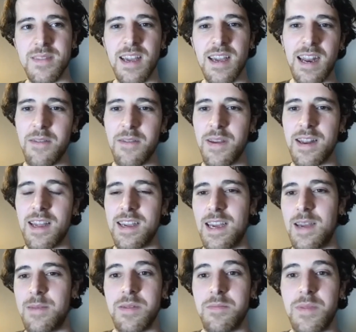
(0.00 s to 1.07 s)
And I think, like,
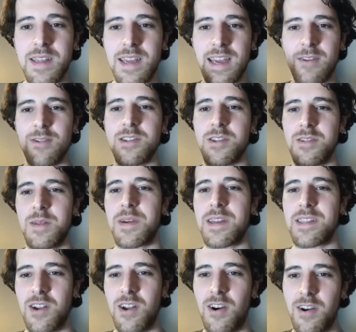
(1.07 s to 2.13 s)
I mean, but it also
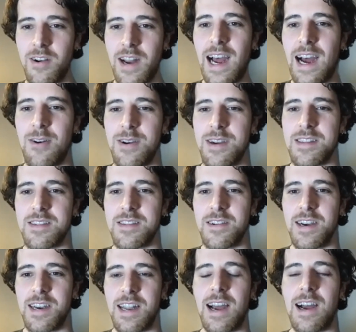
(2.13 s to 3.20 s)
depends a lot on how
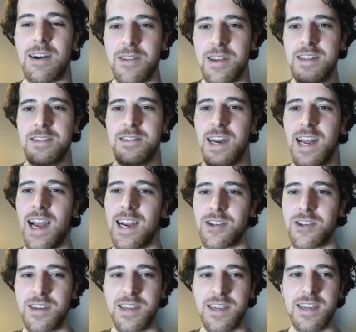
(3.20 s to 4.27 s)
the internet
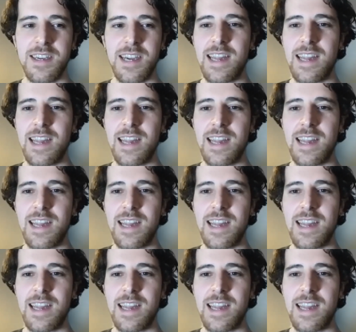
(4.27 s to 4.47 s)
actually